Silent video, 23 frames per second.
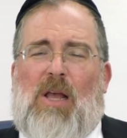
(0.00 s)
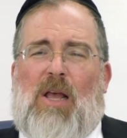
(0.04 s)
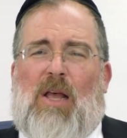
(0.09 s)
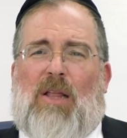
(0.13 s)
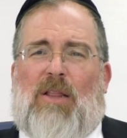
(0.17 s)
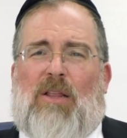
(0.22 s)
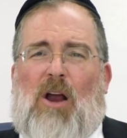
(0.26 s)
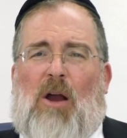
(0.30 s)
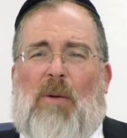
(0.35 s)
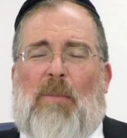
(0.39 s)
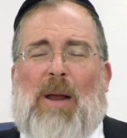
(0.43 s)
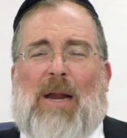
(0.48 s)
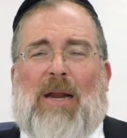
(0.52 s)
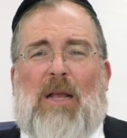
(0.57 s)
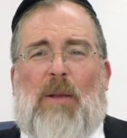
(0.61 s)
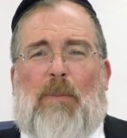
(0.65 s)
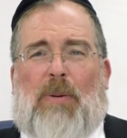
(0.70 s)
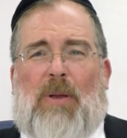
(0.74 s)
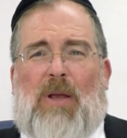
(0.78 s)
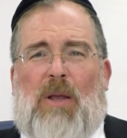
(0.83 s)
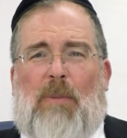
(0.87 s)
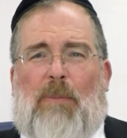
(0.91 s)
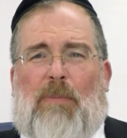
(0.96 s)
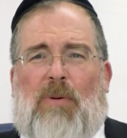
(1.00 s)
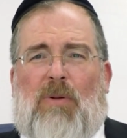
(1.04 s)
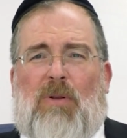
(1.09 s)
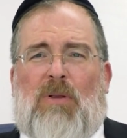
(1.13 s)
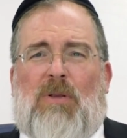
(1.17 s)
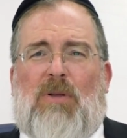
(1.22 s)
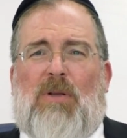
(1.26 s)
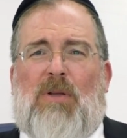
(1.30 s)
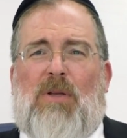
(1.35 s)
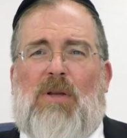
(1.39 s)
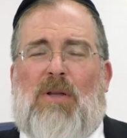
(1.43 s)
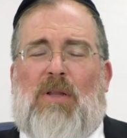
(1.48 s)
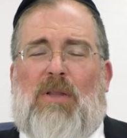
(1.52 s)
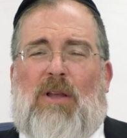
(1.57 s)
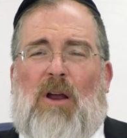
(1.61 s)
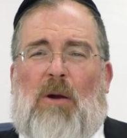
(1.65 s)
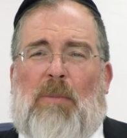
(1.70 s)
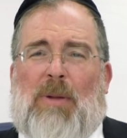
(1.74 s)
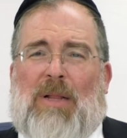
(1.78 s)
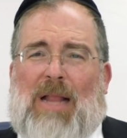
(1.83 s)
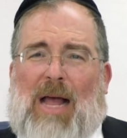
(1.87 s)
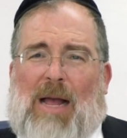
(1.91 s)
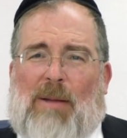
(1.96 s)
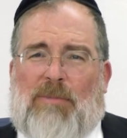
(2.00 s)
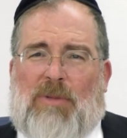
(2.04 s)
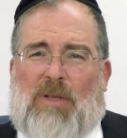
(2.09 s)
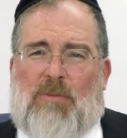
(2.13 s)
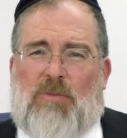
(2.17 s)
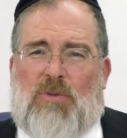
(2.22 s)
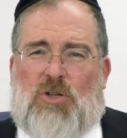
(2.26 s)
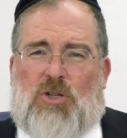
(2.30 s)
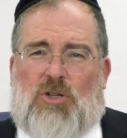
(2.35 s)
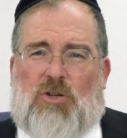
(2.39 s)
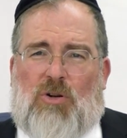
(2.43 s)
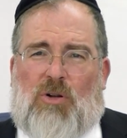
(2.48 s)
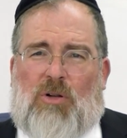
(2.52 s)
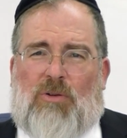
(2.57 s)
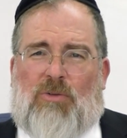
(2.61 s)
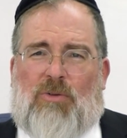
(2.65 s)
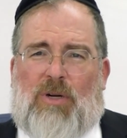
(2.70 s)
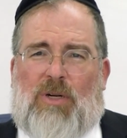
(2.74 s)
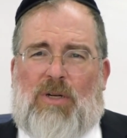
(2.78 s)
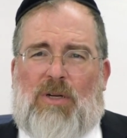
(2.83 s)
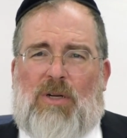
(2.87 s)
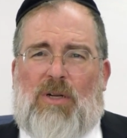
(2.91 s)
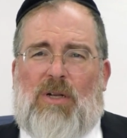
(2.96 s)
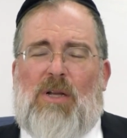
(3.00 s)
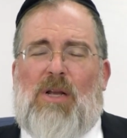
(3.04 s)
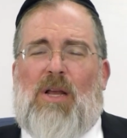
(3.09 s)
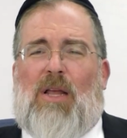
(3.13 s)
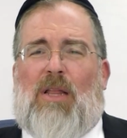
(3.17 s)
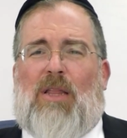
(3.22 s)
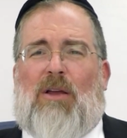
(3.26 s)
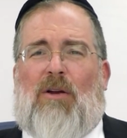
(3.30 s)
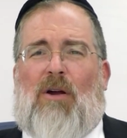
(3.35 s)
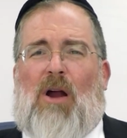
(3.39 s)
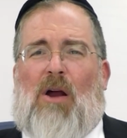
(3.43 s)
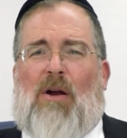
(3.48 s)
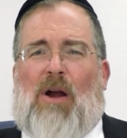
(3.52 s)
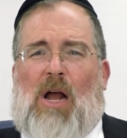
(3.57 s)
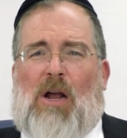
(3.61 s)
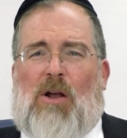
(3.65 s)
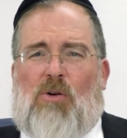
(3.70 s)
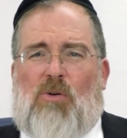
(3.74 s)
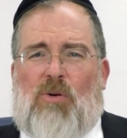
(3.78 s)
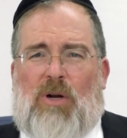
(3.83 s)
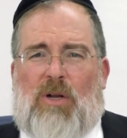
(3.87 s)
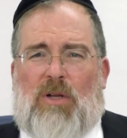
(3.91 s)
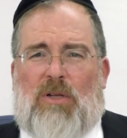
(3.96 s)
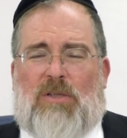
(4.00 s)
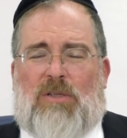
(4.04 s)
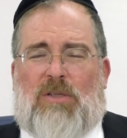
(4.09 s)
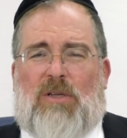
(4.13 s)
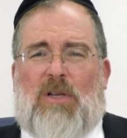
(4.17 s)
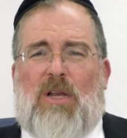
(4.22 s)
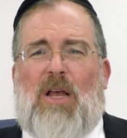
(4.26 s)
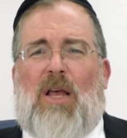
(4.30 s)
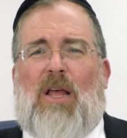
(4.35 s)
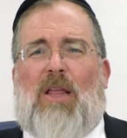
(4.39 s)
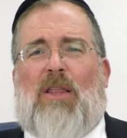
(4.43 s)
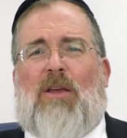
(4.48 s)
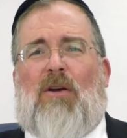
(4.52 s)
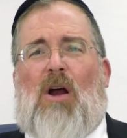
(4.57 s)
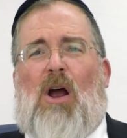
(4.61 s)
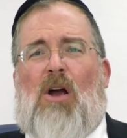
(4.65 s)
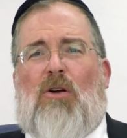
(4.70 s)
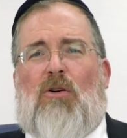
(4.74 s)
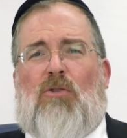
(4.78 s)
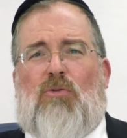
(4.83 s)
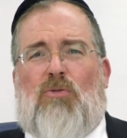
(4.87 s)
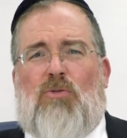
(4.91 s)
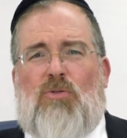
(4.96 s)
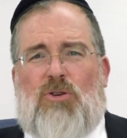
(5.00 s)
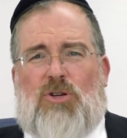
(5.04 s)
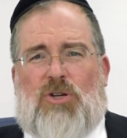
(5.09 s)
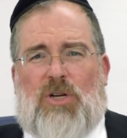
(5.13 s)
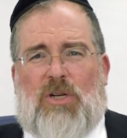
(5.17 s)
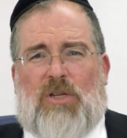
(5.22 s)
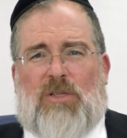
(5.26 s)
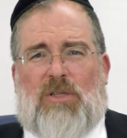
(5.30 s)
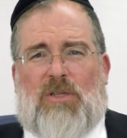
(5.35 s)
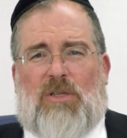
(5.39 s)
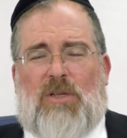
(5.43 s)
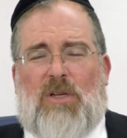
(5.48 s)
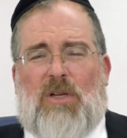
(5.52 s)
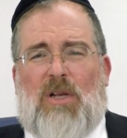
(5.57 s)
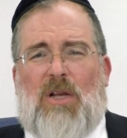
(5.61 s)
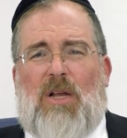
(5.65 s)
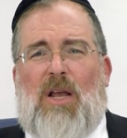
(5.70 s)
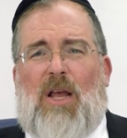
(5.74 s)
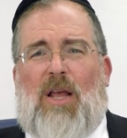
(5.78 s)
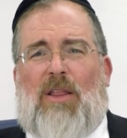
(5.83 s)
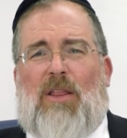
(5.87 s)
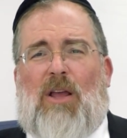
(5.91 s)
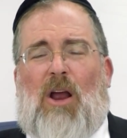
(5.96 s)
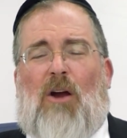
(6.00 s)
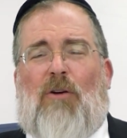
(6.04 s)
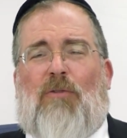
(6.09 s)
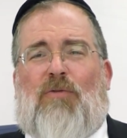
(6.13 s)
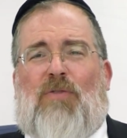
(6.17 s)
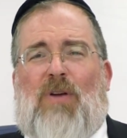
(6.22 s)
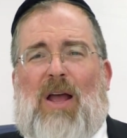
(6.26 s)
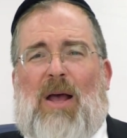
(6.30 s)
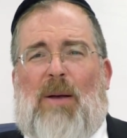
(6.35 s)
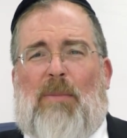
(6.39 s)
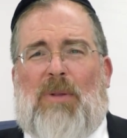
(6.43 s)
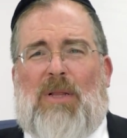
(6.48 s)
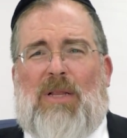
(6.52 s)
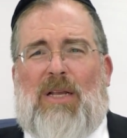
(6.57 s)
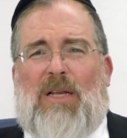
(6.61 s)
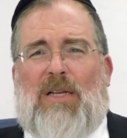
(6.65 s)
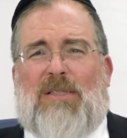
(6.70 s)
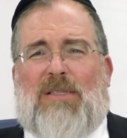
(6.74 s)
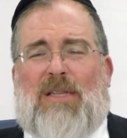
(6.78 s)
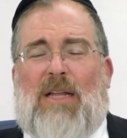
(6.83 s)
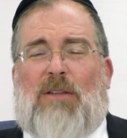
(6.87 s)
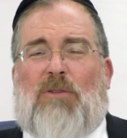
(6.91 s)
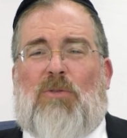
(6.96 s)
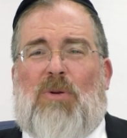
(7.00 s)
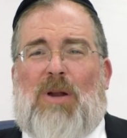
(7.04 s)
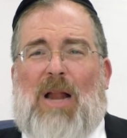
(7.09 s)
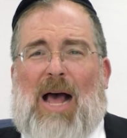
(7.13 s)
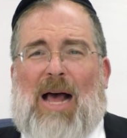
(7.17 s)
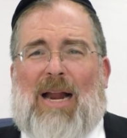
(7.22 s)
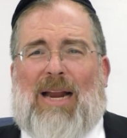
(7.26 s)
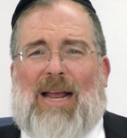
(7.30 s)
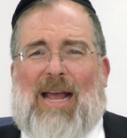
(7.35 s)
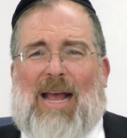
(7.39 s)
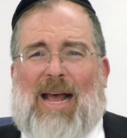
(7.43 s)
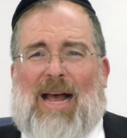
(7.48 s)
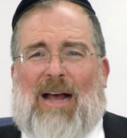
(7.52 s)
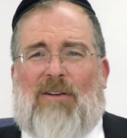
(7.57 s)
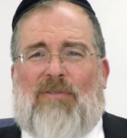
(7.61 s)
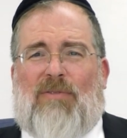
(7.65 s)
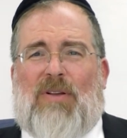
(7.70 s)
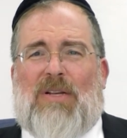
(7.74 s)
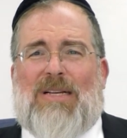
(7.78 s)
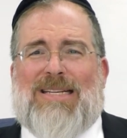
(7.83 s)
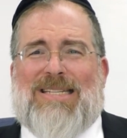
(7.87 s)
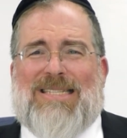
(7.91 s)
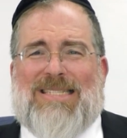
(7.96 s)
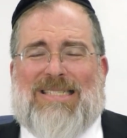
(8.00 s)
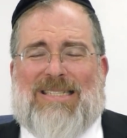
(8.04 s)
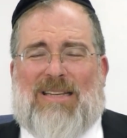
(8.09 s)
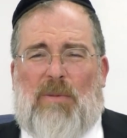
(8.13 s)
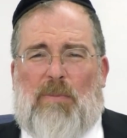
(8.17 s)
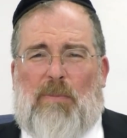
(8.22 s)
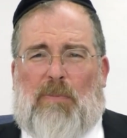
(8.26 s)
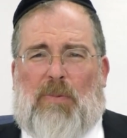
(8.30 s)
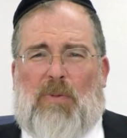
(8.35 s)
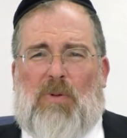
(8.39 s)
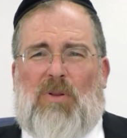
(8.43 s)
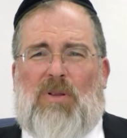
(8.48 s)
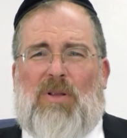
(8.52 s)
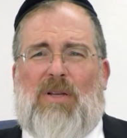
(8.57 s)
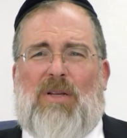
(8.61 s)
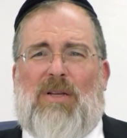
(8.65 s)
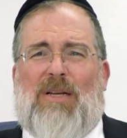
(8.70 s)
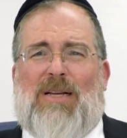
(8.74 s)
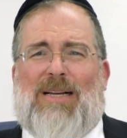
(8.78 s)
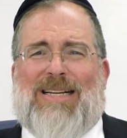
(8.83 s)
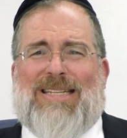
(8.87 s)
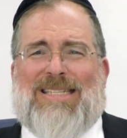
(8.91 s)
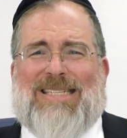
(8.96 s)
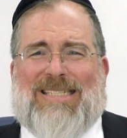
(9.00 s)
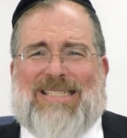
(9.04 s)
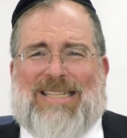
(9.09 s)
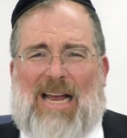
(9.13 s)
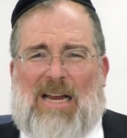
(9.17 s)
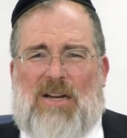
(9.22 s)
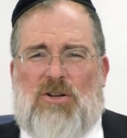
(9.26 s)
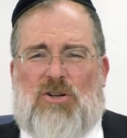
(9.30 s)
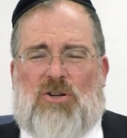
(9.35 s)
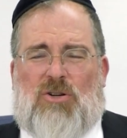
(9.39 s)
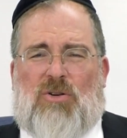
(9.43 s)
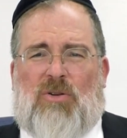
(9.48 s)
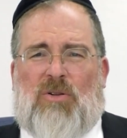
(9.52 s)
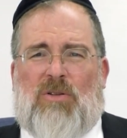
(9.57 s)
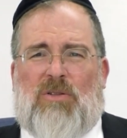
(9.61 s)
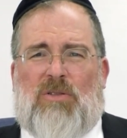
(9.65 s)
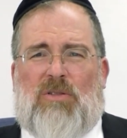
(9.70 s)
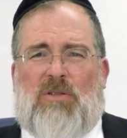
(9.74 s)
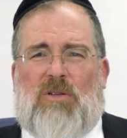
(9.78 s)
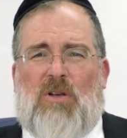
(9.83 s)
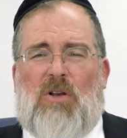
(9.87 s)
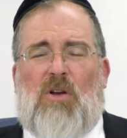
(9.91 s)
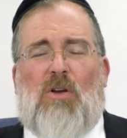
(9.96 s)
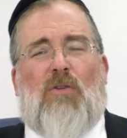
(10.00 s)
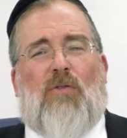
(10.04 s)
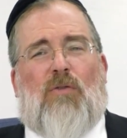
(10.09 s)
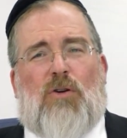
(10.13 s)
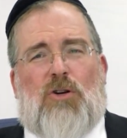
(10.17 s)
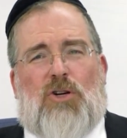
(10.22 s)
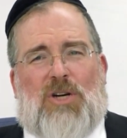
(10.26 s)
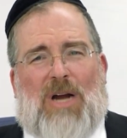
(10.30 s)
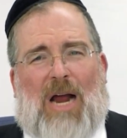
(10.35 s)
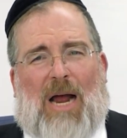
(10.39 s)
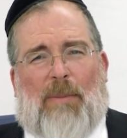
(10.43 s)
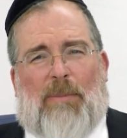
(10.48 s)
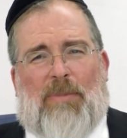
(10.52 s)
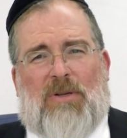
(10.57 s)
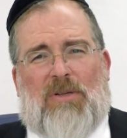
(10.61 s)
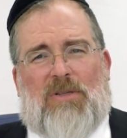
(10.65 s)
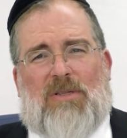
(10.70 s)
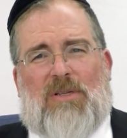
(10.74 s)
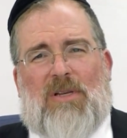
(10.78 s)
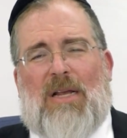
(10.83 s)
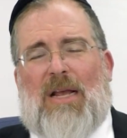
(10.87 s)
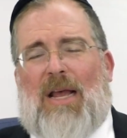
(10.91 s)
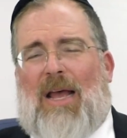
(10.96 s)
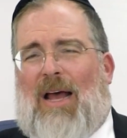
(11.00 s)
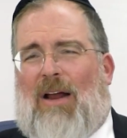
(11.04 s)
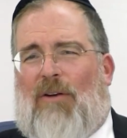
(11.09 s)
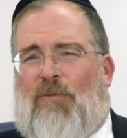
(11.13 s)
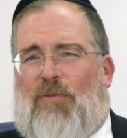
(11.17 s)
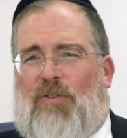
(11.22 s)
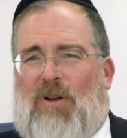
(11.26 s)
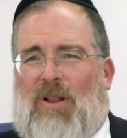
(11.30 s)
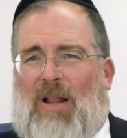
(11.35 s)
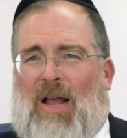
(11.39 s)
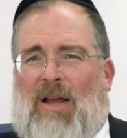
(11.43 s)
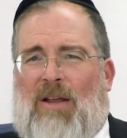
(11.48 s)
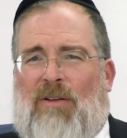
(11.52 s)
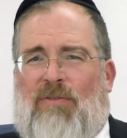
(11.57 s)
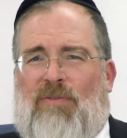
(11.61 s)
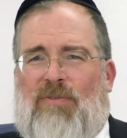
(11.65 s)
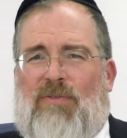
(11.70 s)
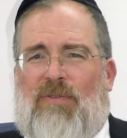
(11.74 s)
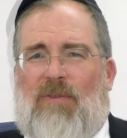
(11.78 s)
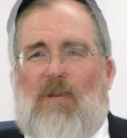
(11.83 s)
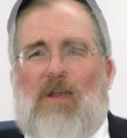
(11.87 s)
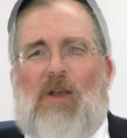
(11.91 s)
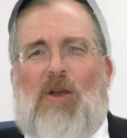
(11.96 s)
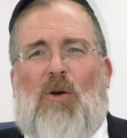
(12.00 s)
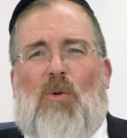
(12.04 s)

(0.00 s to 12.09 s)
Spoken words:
There are many people. There are Melamdim's children. There are Agunas. There are Grushas. There are families that do not have simple essentials for Shabbos and for life.